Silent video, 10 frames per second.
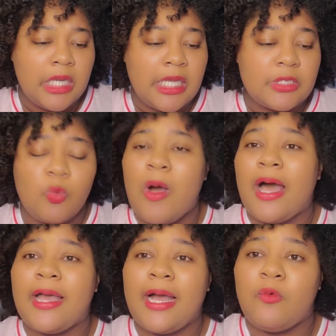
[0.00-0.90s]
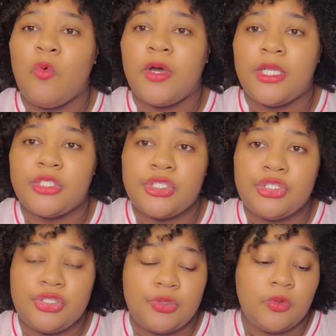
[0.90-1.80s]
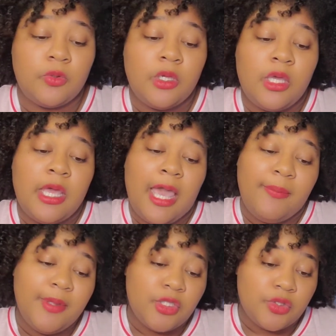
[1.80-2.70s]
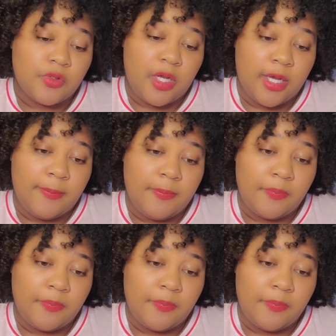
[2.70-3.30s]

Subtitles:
Is why I wanted to do a menstrual cup.